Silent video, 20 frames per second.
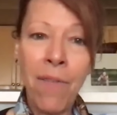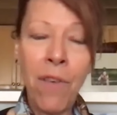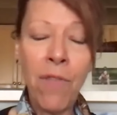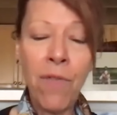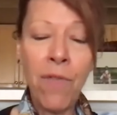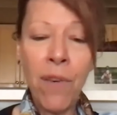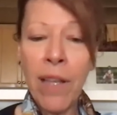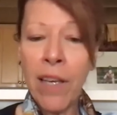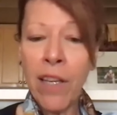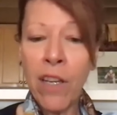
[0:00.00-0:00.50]
If
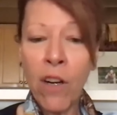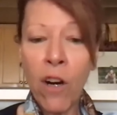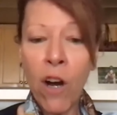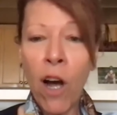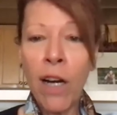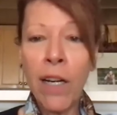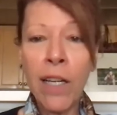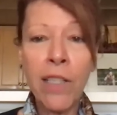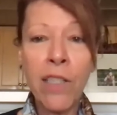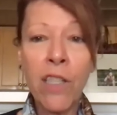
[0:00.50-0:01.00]
you feel like
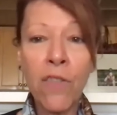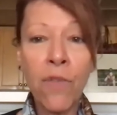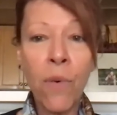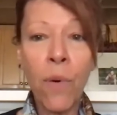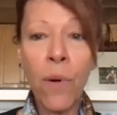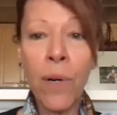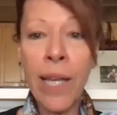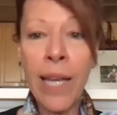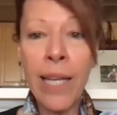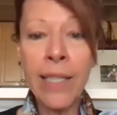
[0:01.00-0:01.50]
your audience is
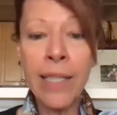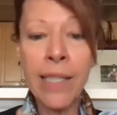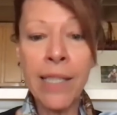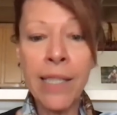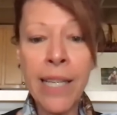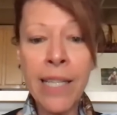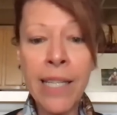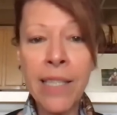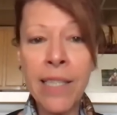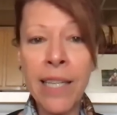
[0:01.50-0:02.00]
48 to
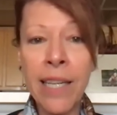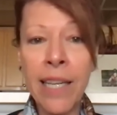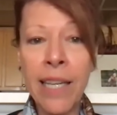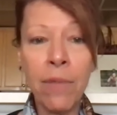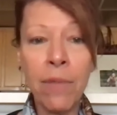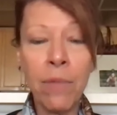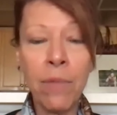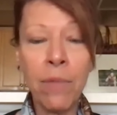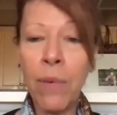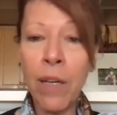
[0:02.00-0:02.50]

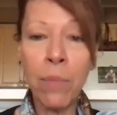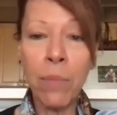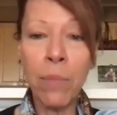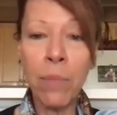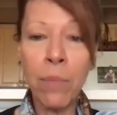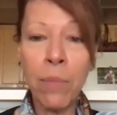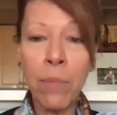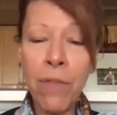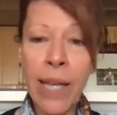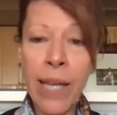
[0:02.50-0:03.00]
60, we can
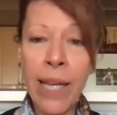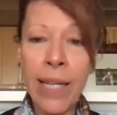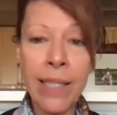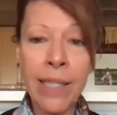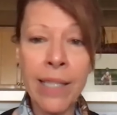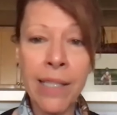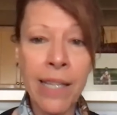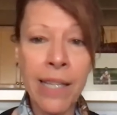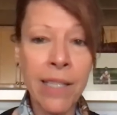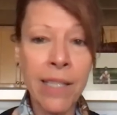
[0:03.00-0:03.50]
put 48
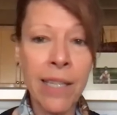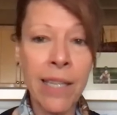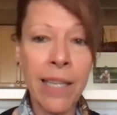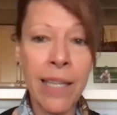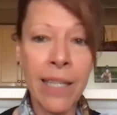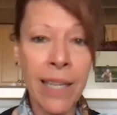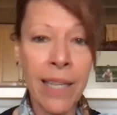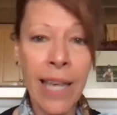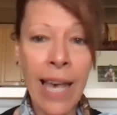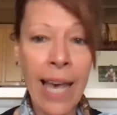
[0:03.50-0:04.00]
to
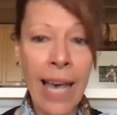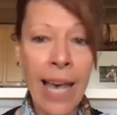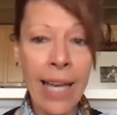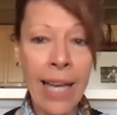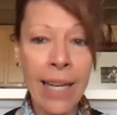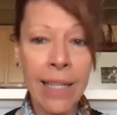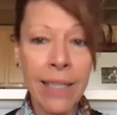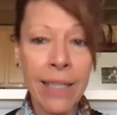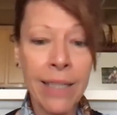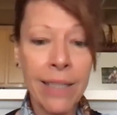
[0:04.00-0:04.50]
60 into the ad.